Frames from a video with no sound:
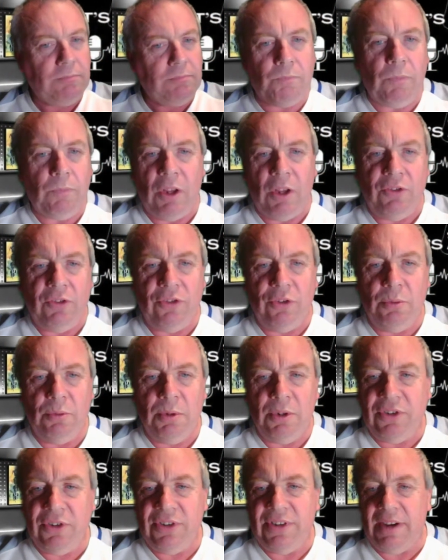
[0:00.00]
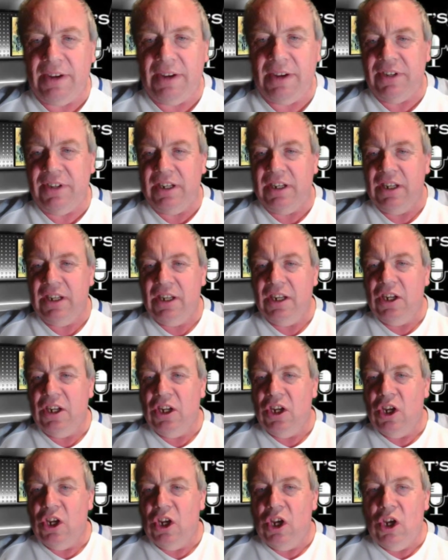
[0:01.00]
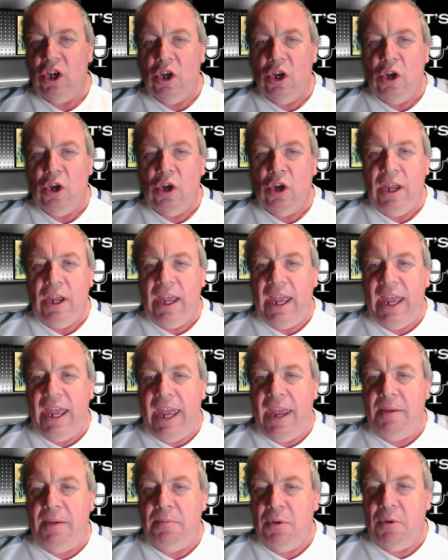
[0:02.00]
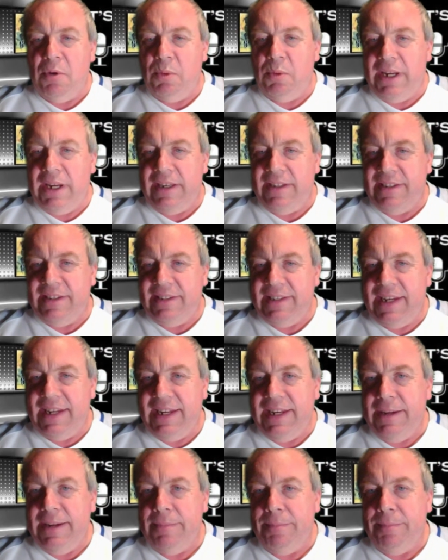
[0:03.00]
So we'll just have to wait and see.